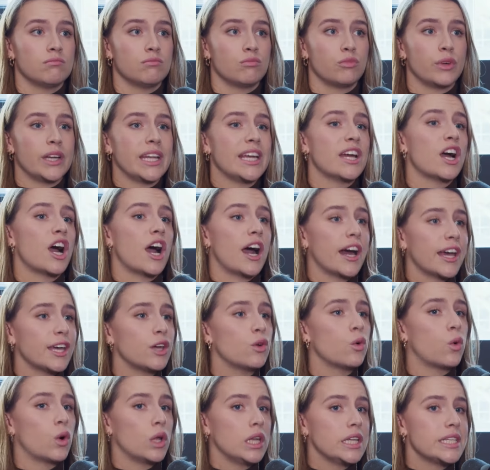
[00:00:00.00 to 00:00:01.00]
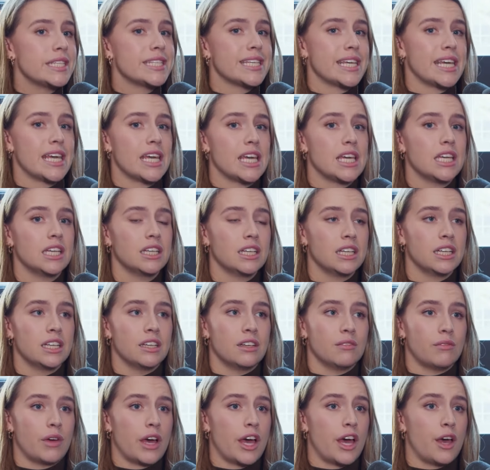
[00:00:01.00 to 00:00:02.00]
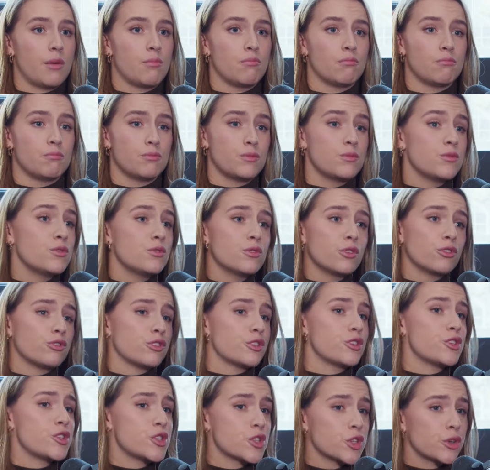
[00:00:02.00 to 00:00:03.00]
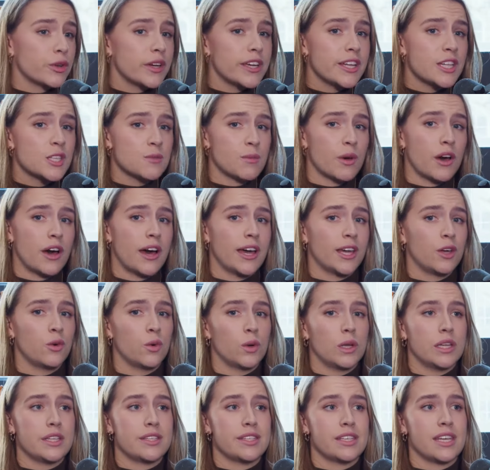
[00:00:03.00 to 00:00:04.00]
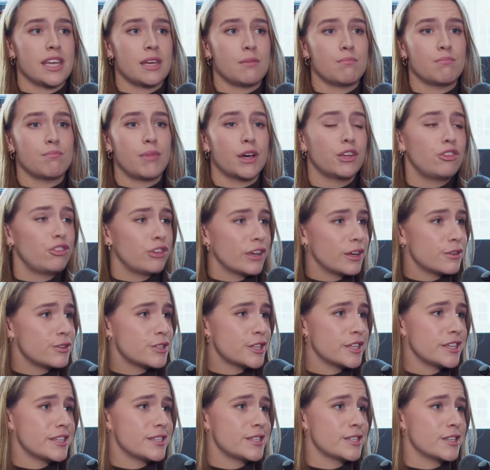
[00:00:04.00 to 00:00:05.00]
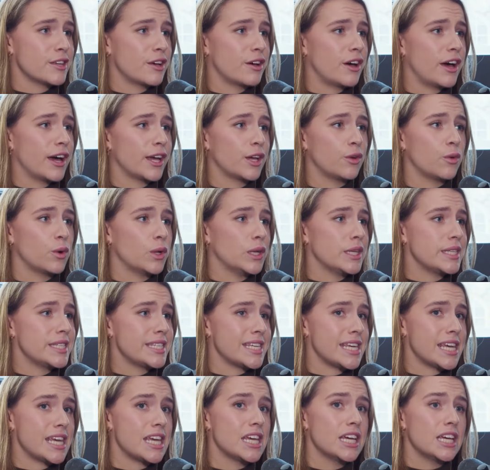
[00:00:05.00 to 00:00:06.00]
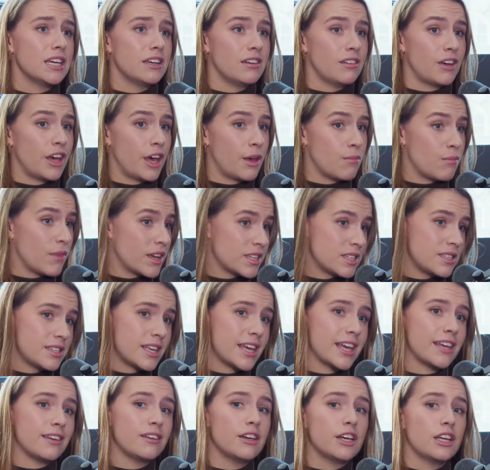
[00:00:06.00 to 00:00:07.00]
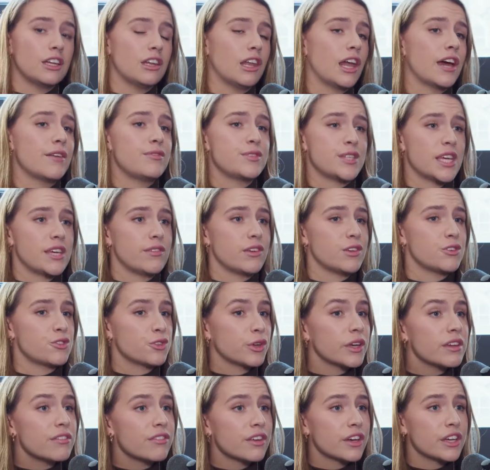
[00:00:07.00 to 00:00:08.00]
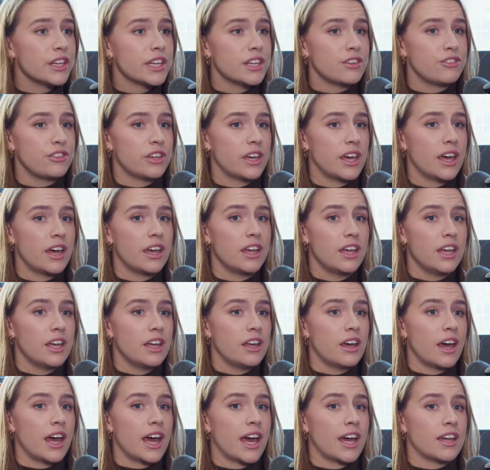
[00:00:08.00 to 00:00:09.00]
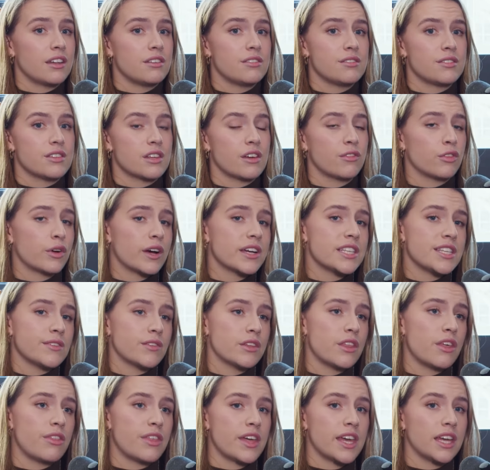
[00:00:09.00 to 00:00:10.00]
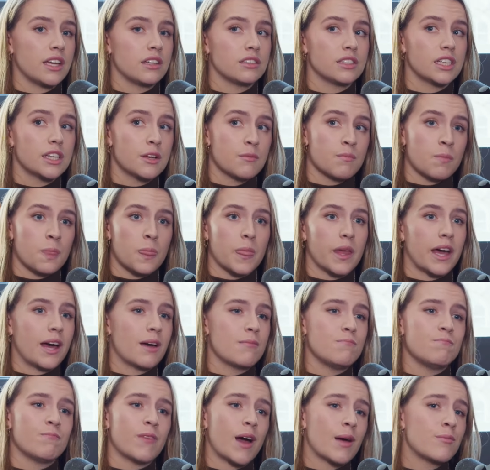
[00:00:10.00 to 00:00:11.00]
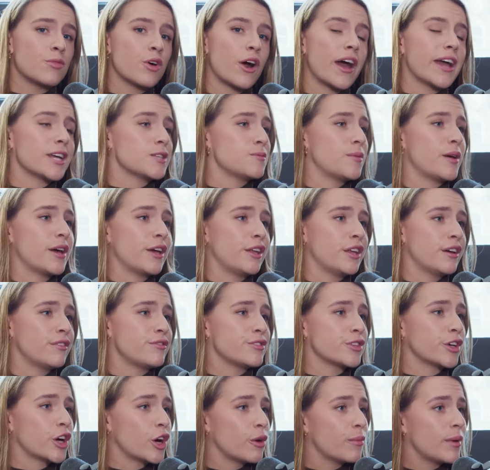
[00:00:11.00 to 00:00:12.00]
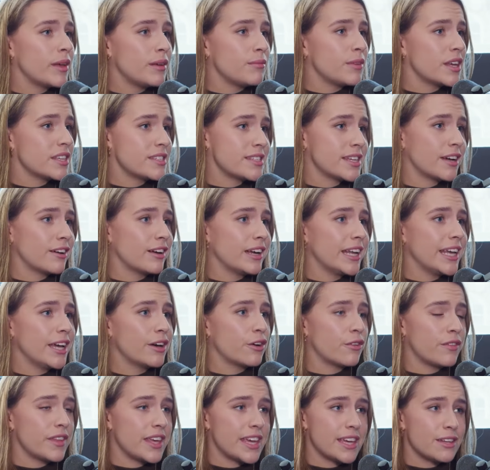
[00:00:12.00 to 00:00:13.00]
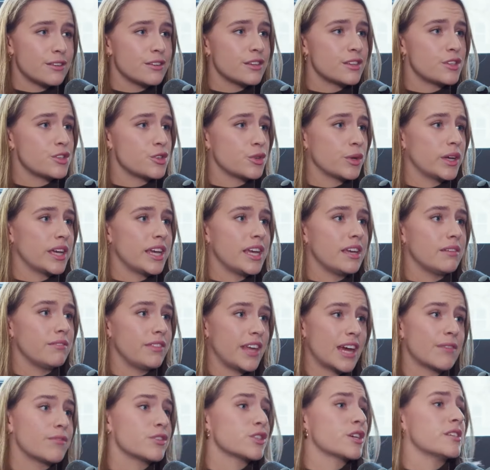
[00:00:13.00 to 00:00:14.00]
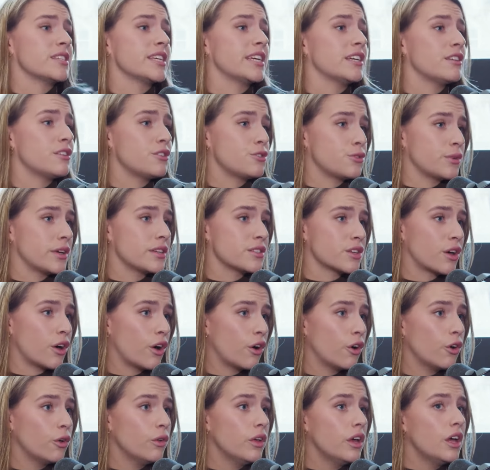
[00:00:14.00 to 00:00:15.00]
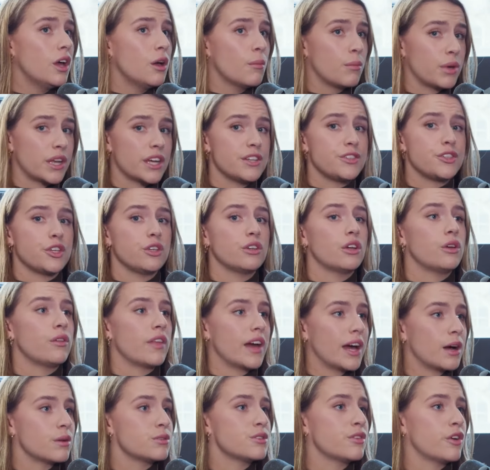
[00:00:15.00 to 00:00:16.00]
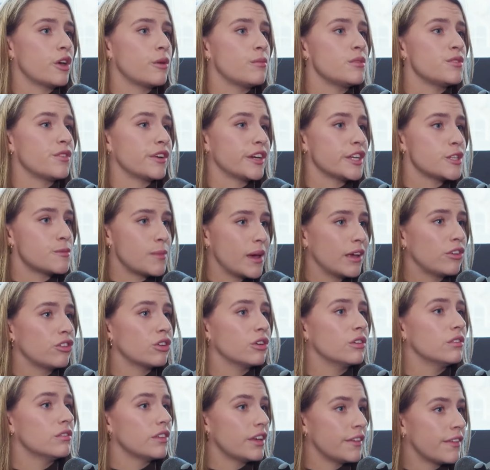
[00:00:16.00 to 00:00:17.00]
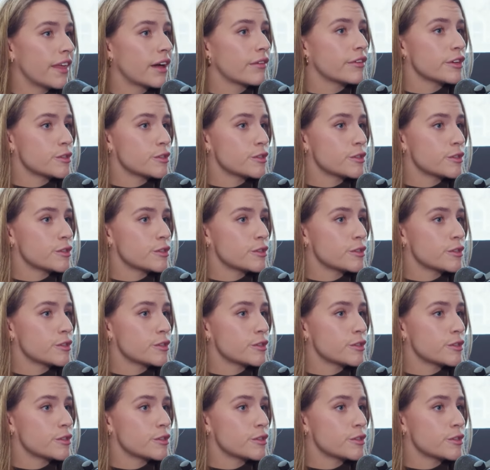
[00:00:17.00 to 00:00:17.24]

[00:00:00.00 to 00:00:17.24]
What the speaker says: really high quality, not just screens, but high quality bus shelters, high quality, as I say, life-saving street furniture, and a variety of other things. I'm not expert enough to comment necessarily on the industry, the advertising industry as a whole, but I do know that out-of-home is very special in that